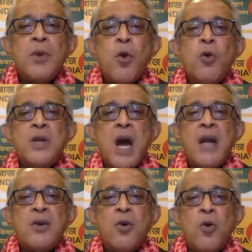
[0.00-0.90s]

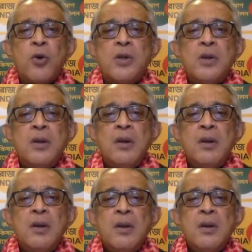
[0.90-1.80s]
quote-unquote
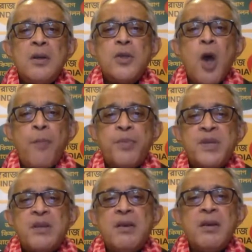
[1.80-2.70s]

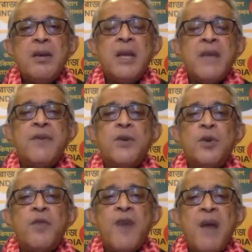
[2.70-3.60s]
sops given
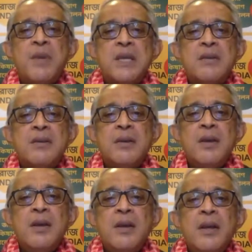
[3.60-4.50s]
to the farmers
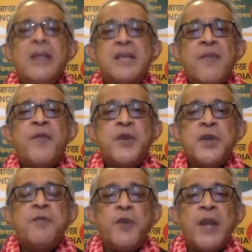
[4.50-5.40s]
is
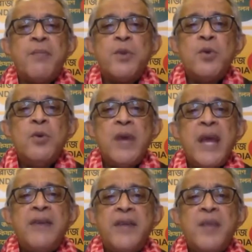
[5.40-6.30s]
sufficient for them to
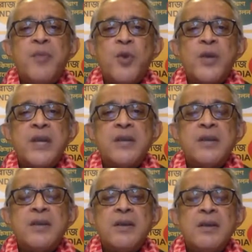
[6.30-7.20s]
end their
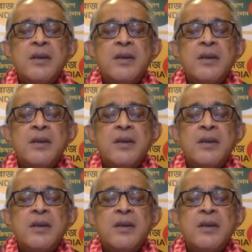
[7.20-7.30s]
protest.